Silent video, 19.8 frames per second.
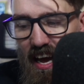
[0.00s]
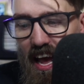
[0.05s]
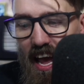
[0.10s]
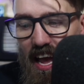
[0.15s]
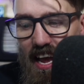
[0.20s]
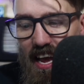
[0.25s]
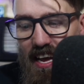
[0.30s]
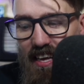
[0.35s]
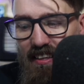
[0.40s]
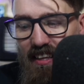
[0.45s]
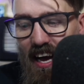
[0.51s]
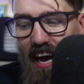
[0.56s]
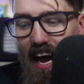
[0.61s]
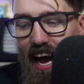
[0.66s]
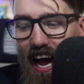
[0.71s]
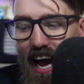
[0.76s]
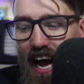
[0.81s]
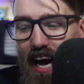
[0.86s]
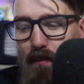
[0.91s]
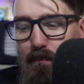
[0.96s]
It is
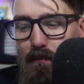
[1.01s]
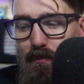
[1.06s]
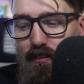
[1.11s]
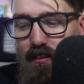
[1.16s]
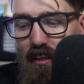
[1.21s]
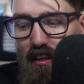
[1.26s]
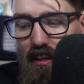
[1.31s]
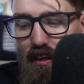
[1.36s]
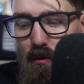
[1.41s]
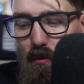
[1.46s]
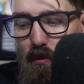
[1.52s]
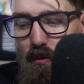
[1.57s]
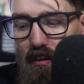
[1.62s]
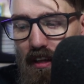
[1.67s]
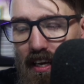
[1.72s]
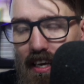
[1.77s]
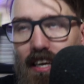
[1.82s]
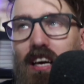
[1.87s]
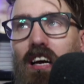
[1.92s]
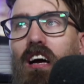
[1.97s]

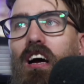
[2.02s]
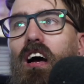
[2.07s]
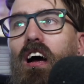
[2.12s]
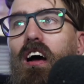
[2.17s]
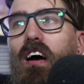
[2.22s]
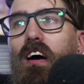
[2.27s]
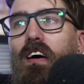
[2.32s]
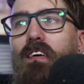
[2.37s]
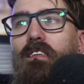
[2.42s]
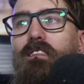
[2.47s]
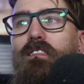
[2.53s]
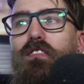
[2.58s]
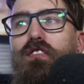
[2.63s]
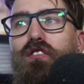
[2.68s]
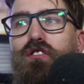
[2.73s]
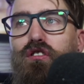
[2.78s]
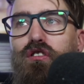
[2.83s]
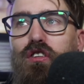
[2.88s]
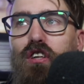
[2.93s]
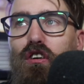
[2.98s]
absolutely
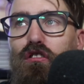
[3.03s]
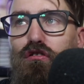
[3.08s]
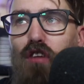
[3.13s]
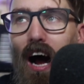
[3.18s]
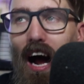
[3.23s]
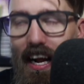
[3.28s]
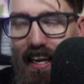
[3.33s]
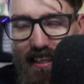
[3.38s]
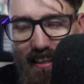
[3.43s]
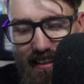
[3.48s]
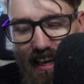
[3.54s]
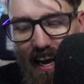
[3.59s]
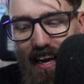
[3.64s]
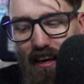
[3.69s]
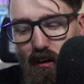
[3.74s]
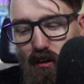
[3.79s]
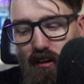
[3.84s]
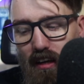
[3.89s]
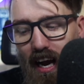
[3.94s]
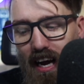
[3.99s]
the right
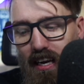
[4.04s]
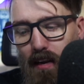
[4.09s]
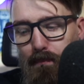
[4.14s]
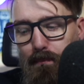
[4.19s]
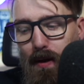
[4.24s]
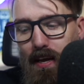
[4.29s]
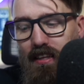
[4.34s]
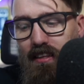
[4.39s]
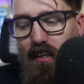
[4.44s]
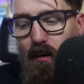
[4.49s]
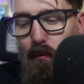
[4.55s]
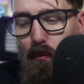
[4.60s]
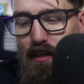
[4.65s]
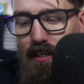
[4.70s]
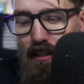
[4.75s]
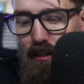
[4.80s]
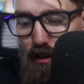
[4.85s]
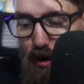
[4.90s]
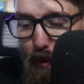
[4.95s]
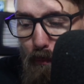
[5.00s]
style kind of business we
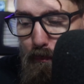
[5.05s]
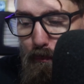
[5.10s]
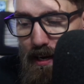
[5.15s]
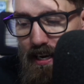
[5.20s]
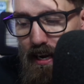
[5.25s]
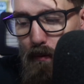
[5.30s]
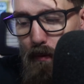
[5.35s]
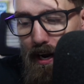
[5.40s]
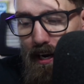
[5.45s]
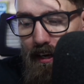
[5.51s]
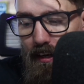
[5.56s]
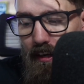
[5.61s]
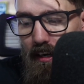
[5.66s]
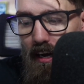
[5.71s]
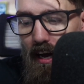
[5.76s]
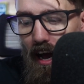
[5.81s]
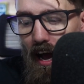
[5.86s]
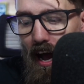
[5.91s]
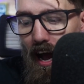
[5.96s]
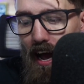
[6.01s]
should be doing.
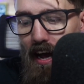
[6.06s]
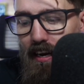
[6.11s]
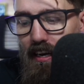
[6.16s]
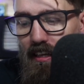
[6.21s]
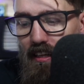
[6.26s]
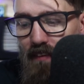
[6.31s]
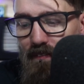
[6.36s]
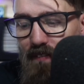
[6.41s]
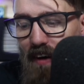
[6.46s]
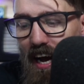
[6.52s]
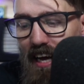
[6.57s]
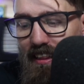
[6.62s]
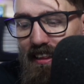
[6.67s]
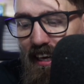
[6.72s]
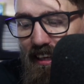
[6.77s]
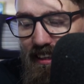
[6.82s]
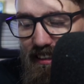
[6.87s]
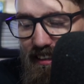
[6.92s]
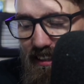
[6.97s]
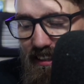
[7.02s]
And the fact
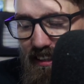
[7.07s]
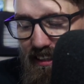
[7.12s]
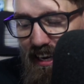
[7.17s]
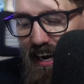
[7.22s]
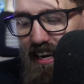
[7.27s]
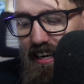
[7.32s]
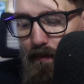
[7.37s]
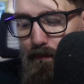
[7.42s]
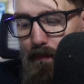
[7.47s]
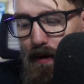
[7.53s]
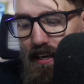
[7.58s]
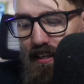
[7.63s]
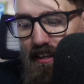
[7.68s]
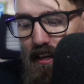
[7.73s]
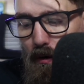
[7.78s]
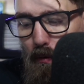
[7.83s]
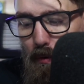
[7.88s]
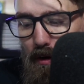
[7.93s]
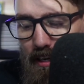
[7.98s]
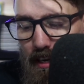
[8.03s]
that this is the kind of
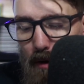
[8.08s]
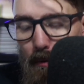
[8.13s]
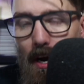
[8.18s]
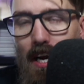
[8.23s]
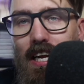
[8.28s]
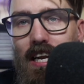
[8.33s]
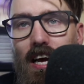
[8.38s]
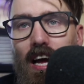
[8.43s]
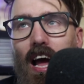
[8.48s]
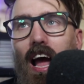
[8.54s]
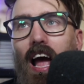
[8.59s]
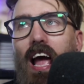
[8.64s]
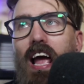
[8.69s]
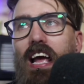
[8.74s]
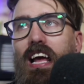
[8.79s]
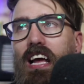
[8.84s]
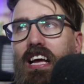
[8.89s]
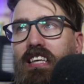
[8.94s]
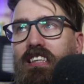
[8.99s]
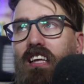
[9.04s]
business we're doing,
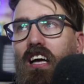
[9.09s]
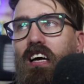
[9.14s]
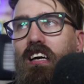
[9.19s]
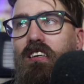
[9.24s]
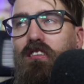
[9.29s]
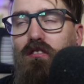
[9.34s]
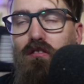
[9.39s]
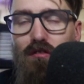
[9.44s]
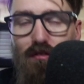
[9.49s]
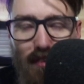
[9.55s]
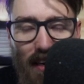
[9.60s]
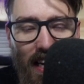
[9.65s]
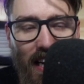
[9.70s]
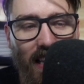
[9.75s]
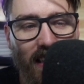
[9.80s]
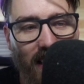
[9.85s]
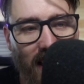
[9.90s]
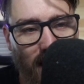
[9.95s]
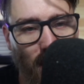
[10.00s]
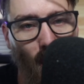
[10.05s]
it is
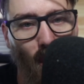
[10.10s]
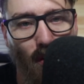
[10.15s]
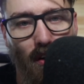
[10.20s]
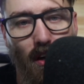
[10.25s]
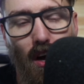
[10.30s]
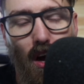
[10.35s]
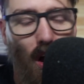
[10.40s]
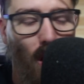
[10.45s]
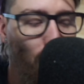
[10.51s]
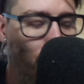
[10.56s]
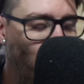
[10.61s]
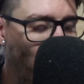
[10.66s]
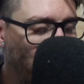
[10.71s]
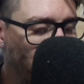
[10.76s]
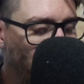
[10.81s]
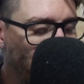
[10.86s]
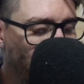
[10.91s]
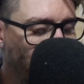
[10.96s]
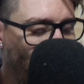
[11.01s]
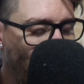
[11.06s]
really good.
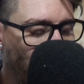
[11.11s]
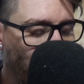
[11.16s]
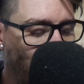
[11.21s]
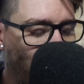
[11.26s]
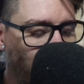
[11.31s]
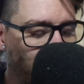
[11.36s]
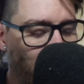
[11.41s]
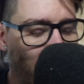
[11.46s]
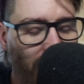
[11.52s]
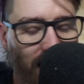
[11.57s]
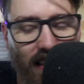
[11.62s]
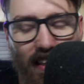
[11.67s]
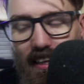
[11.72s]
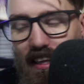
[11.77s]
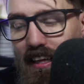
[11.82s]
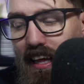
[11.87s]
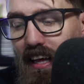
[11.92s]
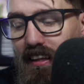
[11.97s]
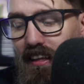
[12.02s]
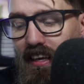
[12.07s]
When we found out
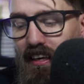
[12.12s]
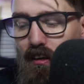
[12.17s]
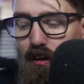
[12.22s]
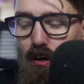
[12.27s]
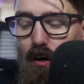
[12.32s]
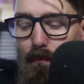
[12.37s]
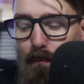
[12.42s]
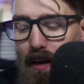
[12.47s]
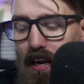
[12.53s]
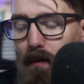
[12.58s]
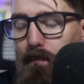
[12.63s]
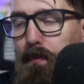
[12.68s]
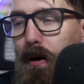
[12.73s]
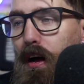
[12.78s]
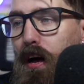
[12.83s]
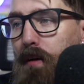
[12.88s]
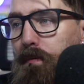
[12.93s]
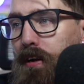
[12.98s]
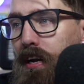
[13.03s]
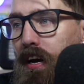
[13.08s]
yesterday that this could have been a
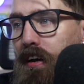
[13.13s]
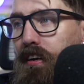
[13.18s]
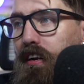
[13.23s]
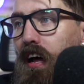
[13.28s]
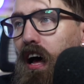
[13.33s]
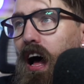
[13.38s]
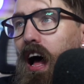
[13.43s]
permanent